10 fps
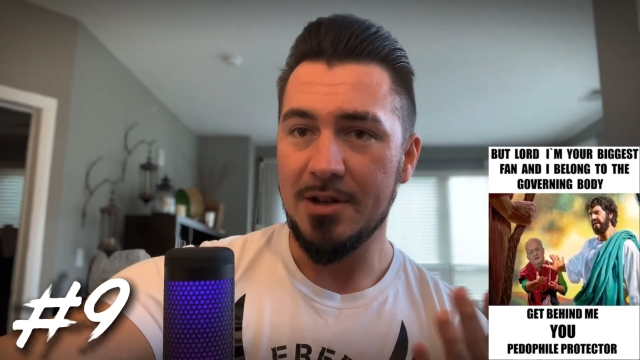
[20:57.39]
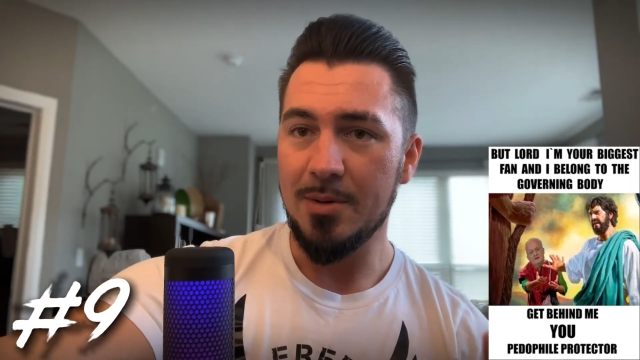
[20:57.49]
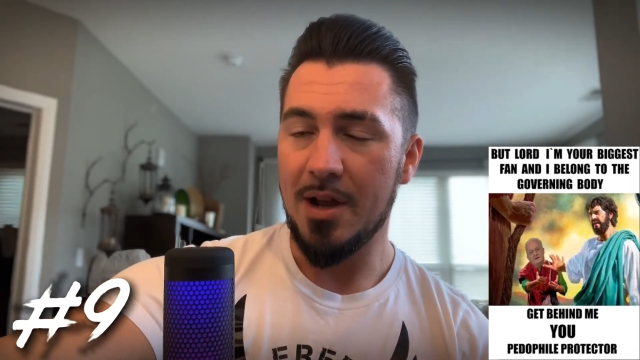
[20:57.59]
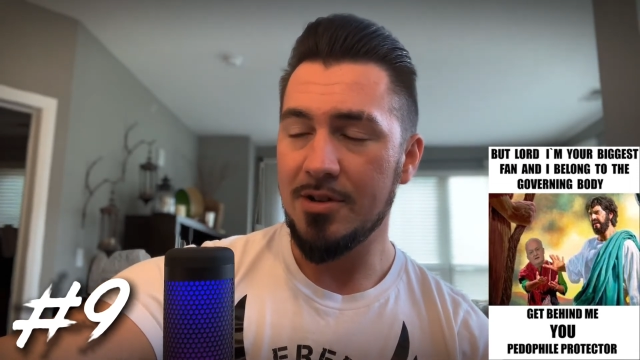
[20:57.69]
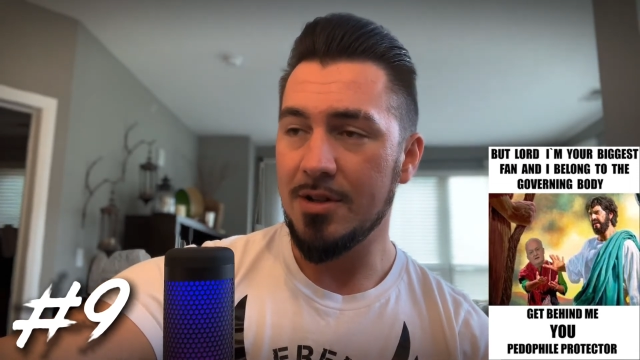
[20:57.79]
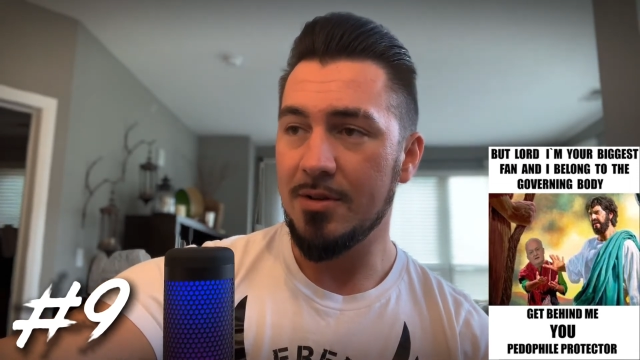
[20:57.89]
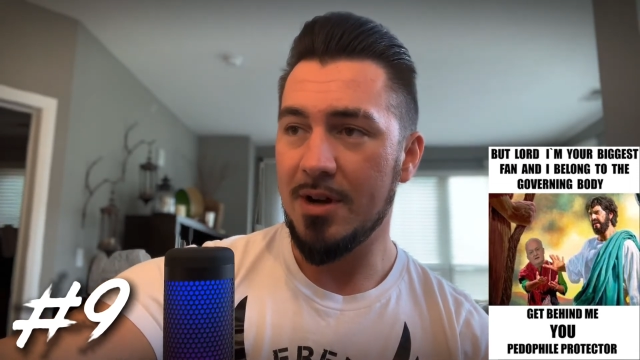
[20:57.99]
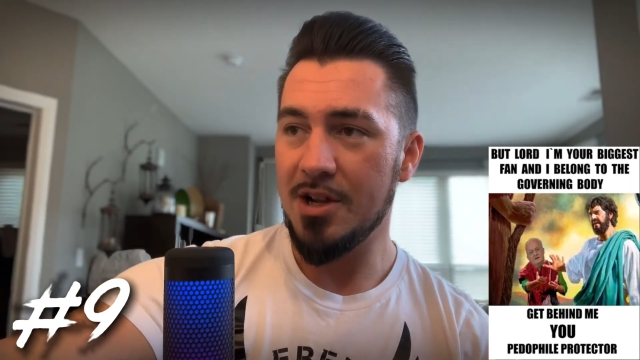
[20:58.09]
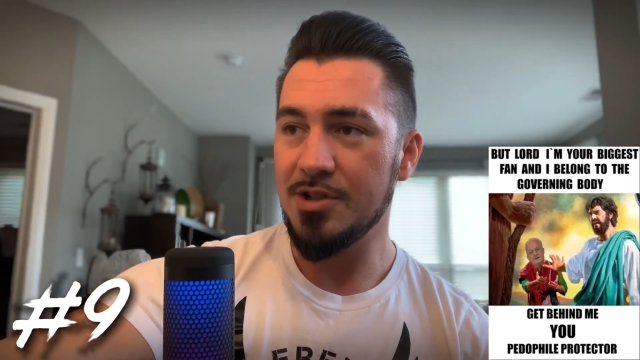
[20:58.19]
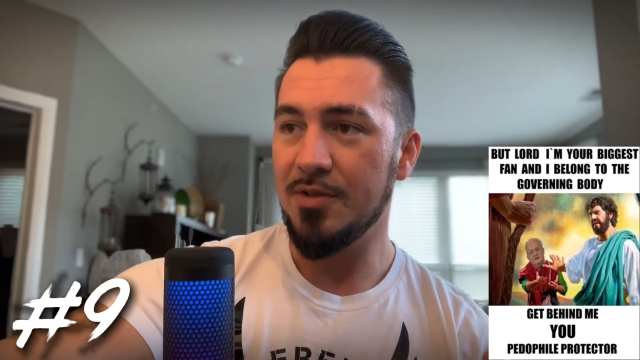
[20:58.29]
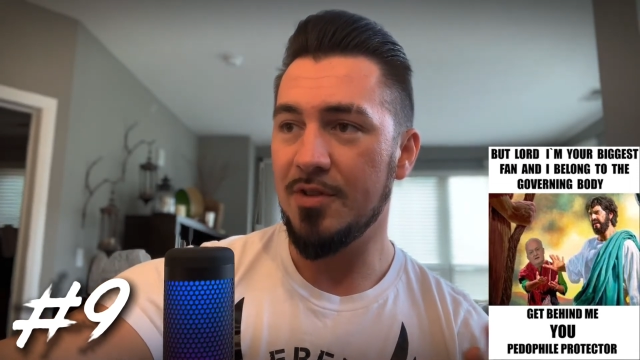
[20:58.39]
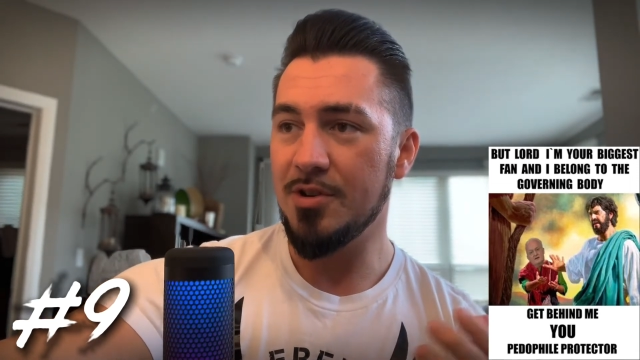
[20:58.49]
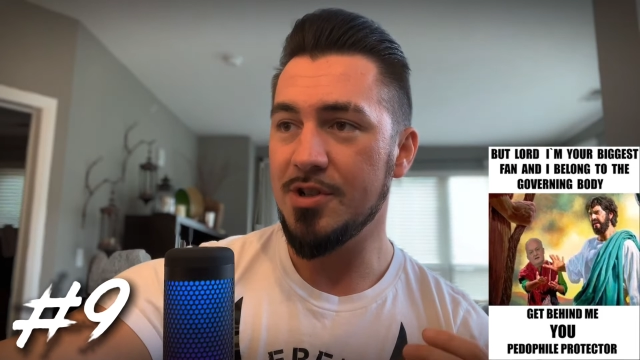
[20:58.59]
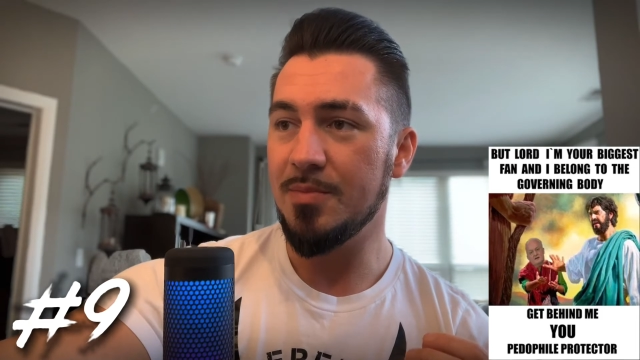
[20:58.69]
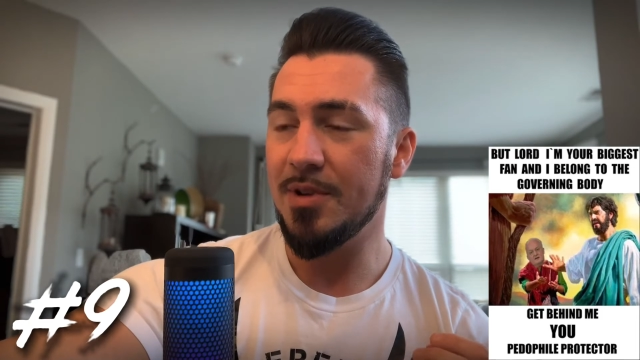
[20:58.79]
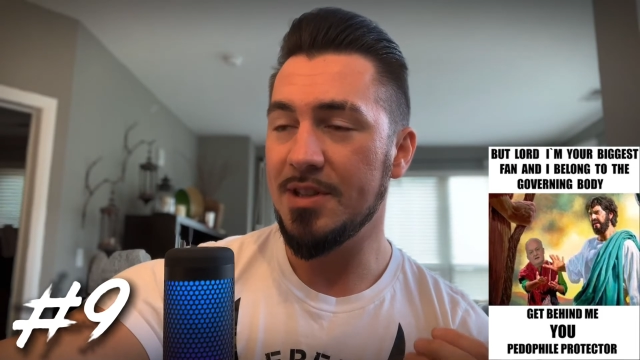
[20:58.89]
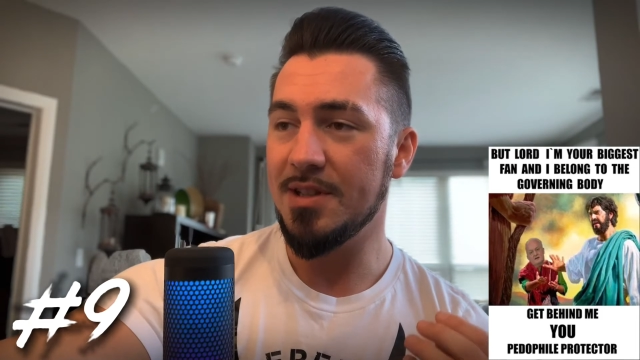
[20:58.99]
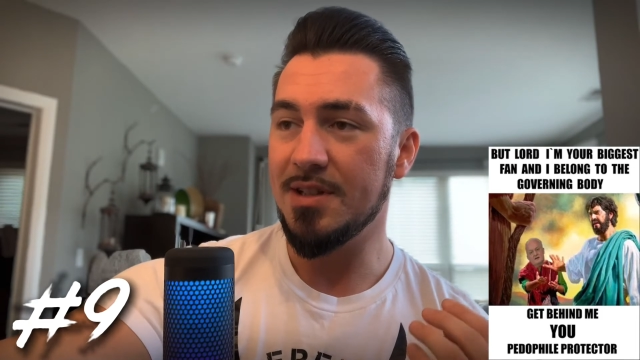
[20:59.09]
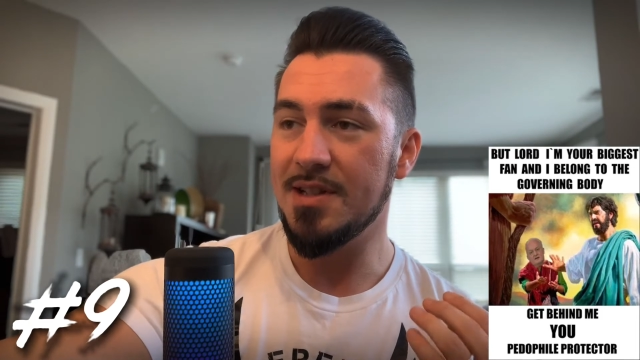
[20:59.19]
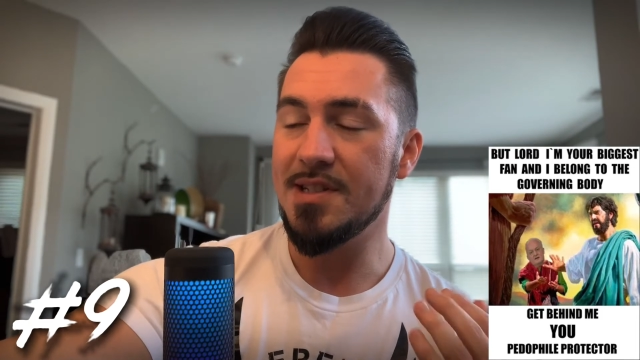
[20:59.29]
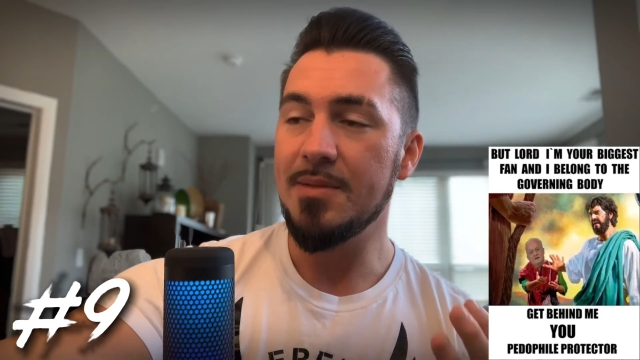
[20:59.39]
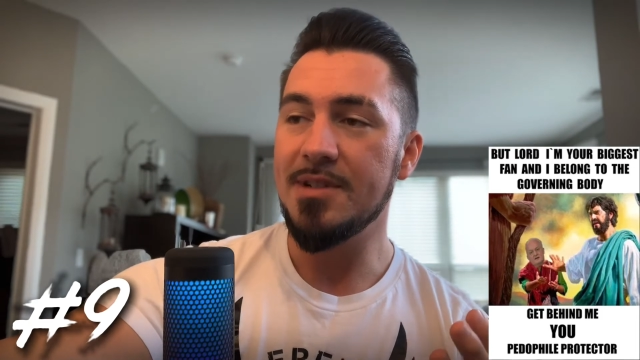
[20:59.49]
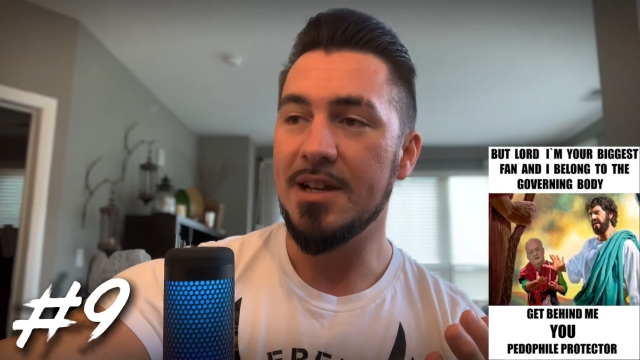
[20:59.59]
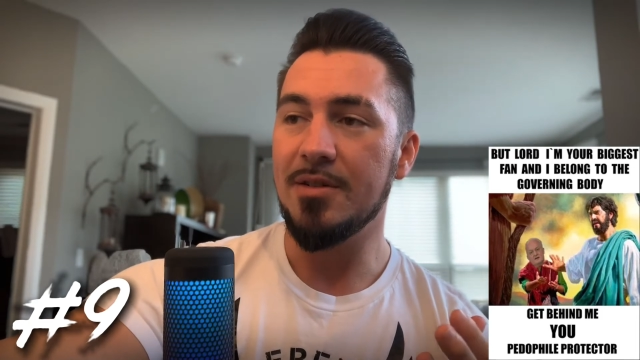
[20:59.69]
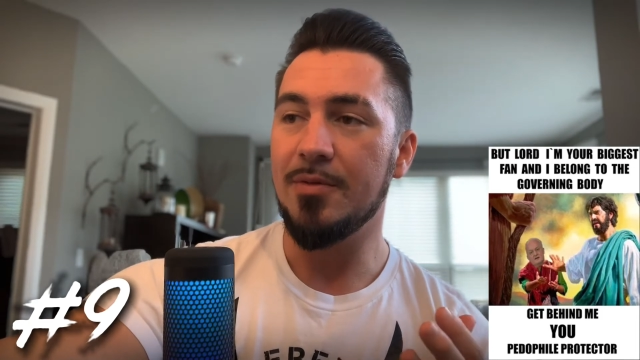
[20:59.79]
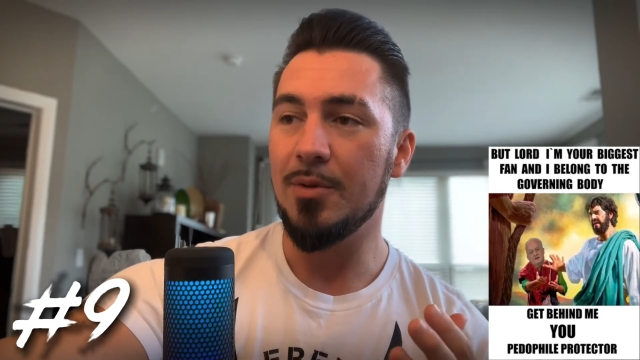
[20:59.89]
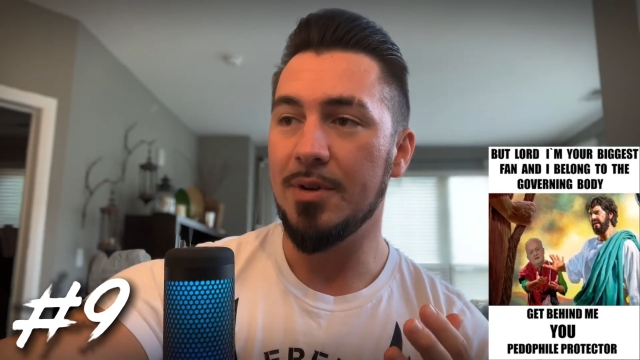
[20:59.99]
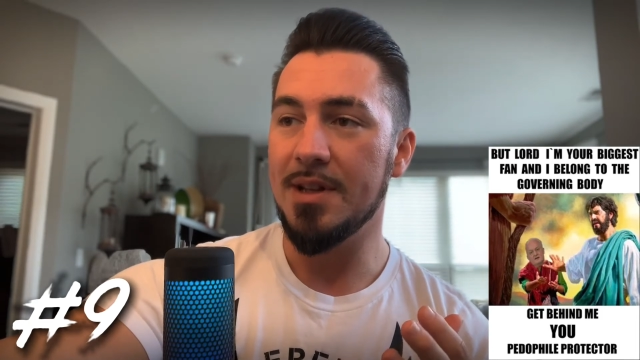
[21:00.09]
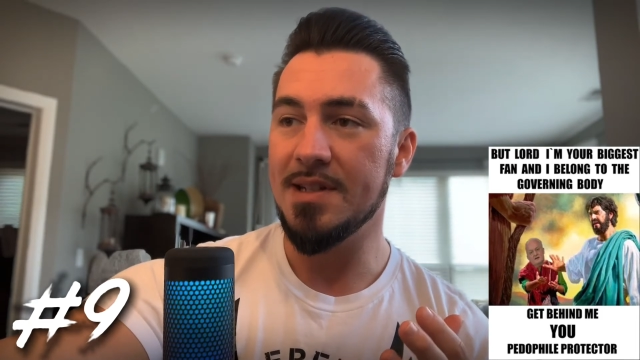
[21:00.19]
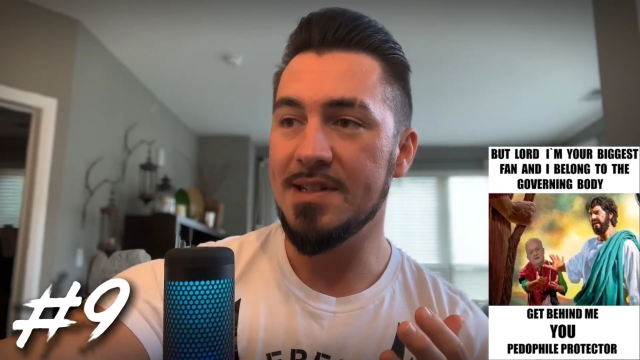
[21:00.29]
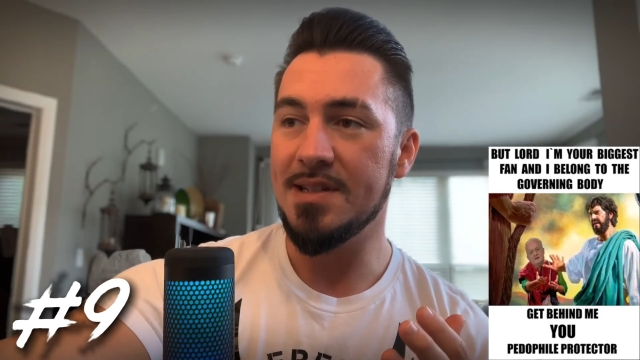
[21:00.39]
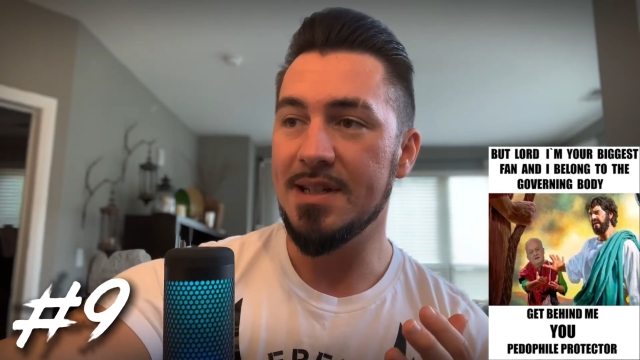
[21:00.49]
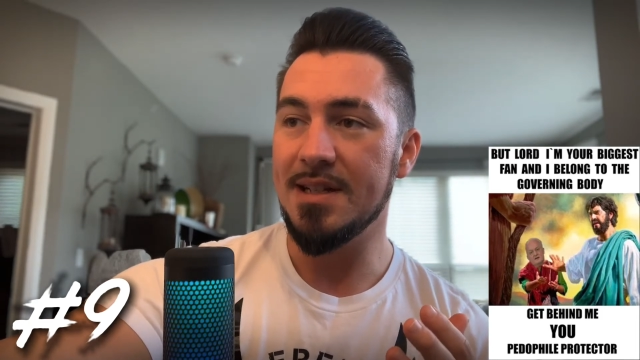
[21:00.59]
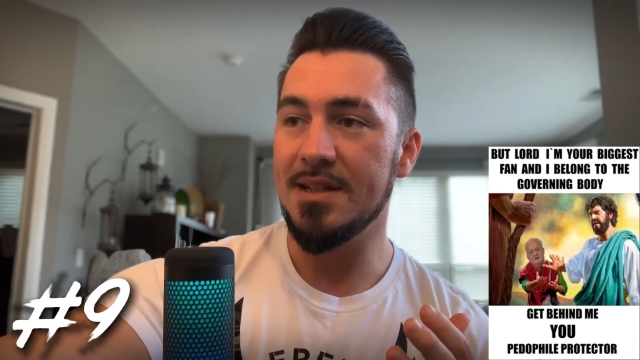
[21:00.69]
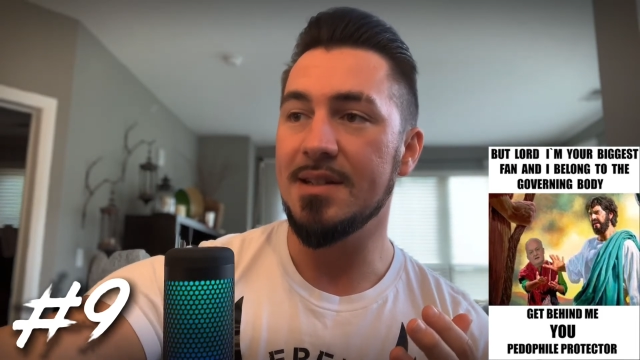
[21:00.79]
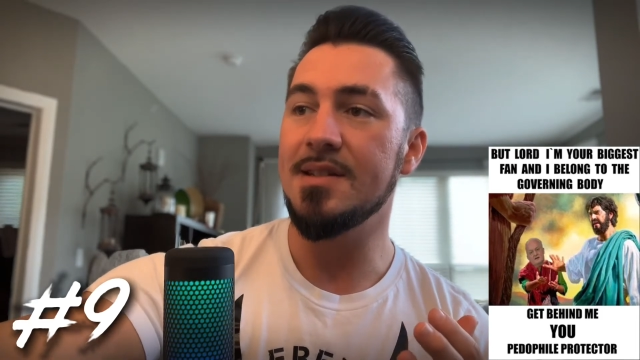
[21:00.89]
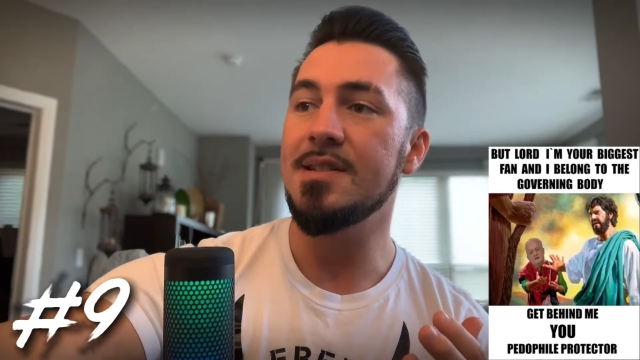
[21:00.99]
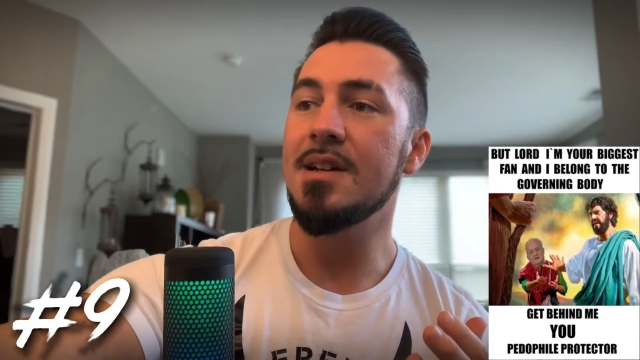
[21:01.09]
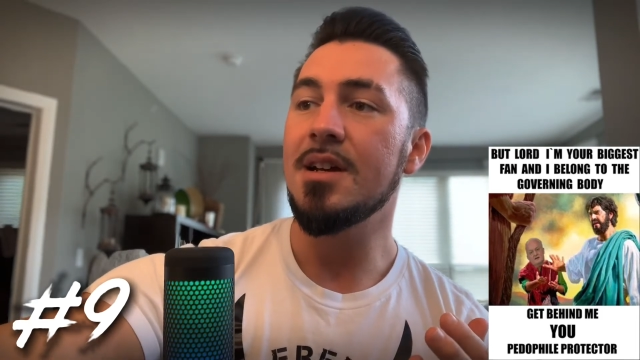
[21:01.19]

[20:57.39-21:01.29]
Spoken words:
New International Version, but the subtitle for this is